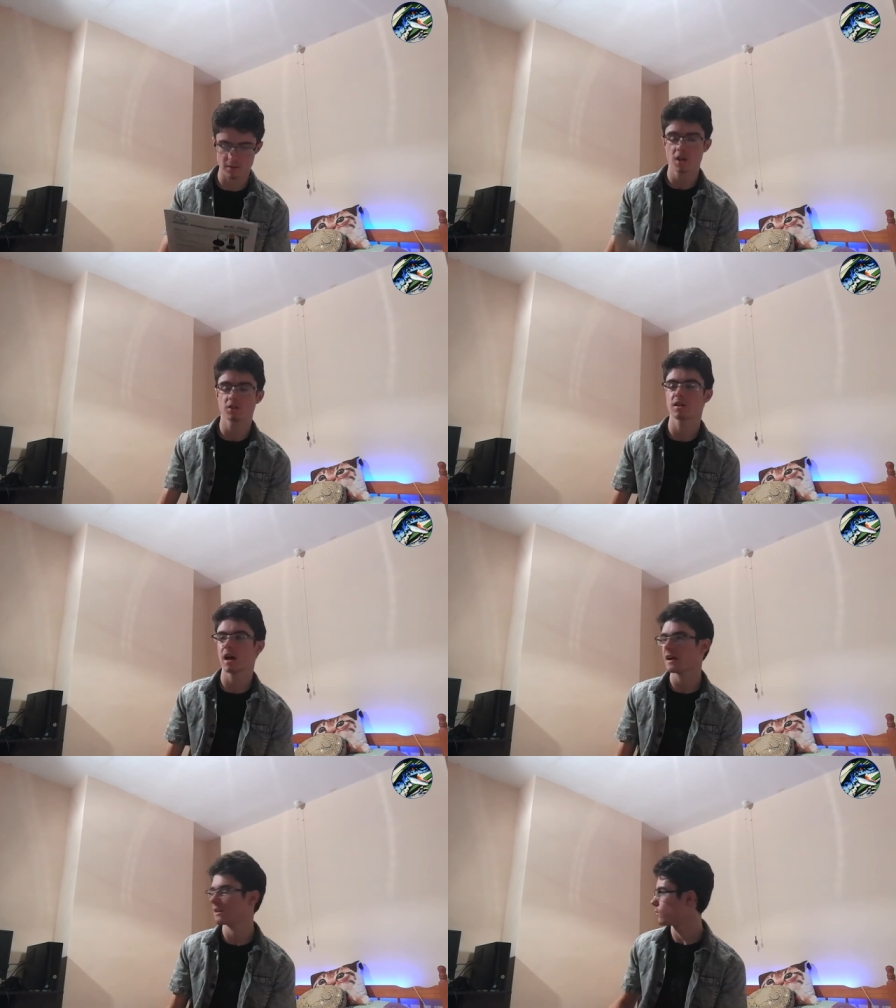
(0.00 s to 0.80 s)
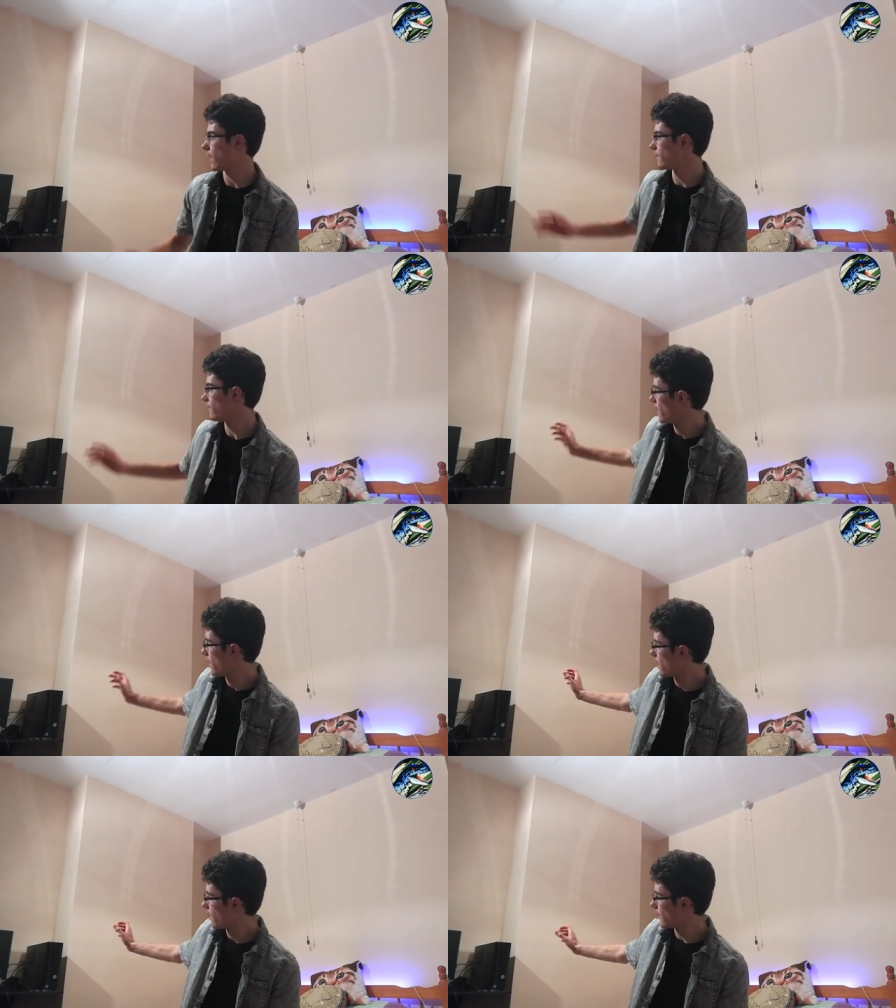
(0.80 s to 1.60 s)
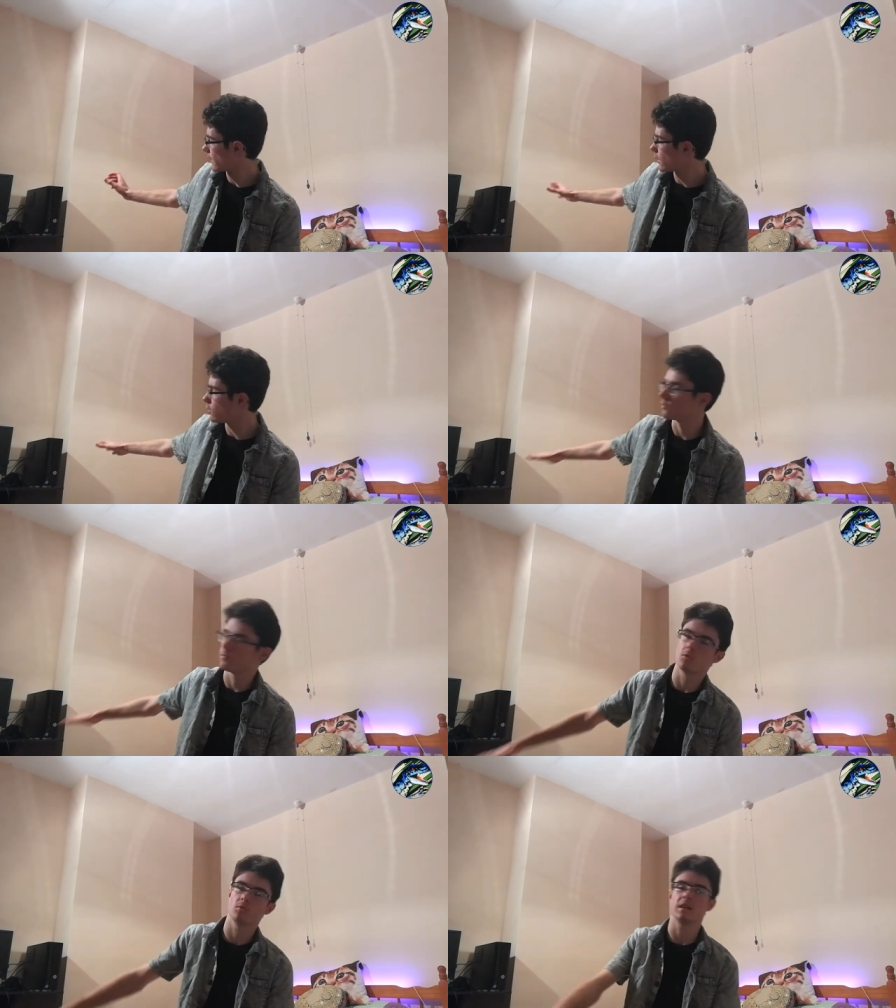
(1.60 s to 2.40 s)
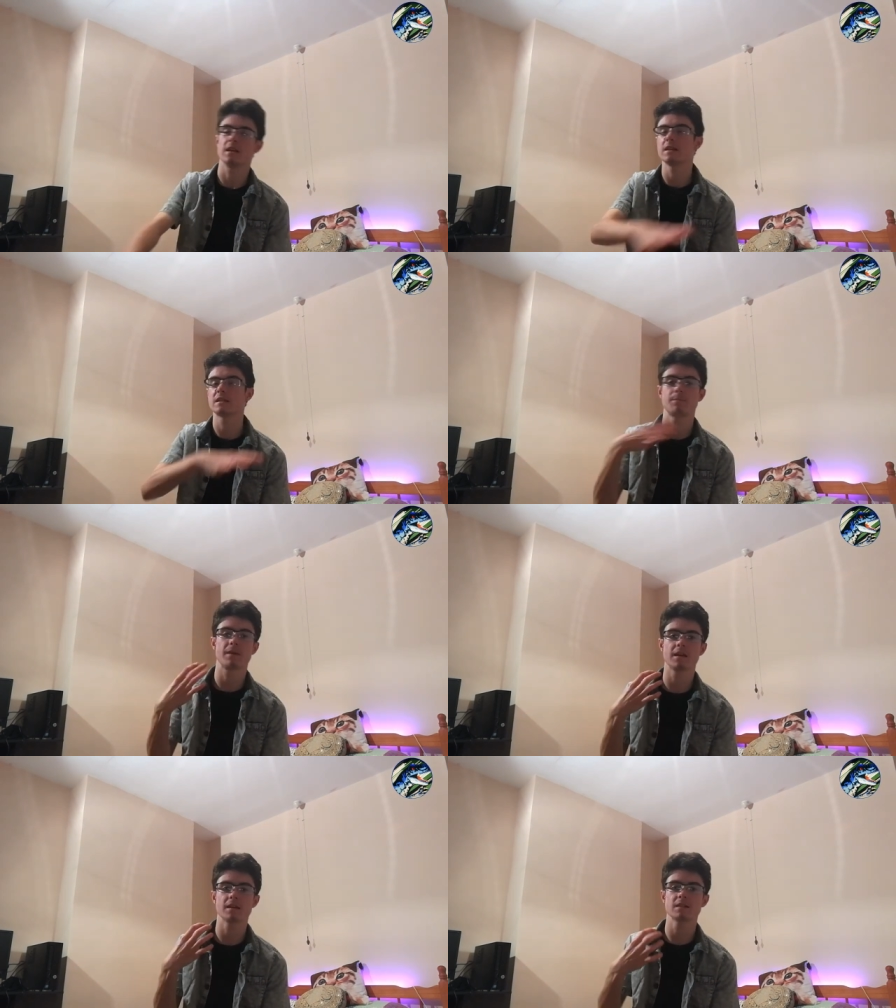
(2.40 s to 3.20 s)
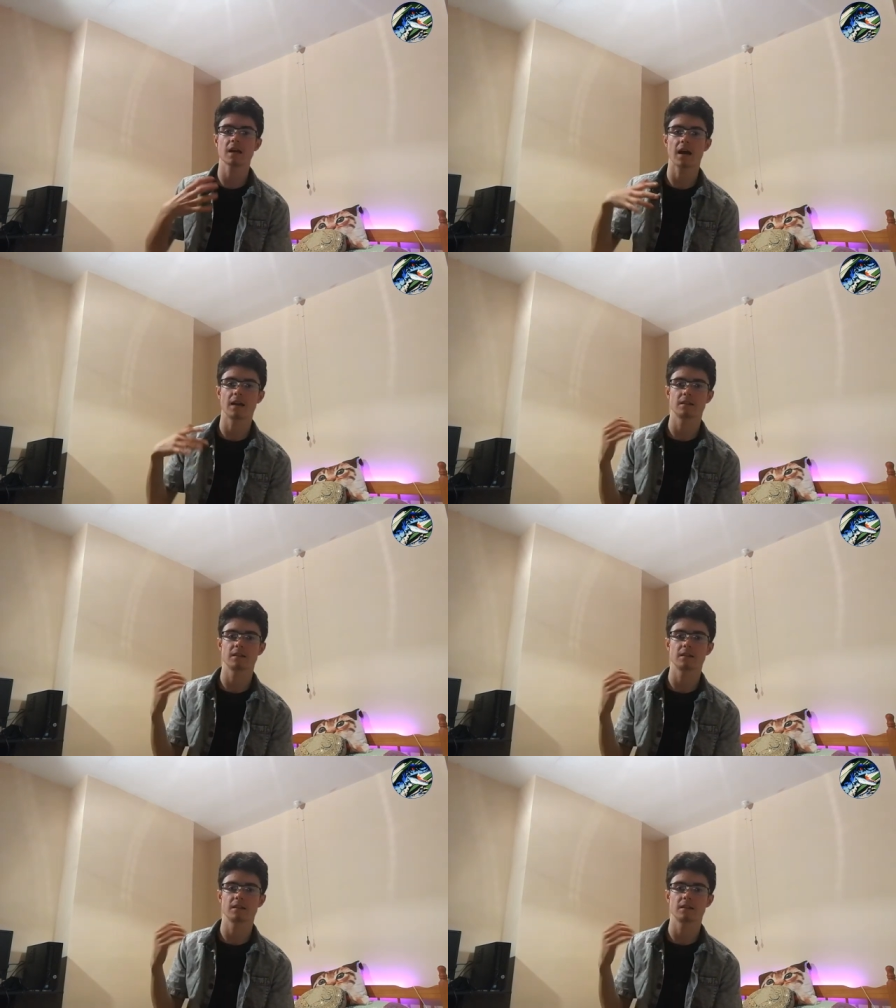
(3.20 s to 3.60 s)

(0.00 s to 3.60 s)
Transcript: So that is when it goes through the speakers and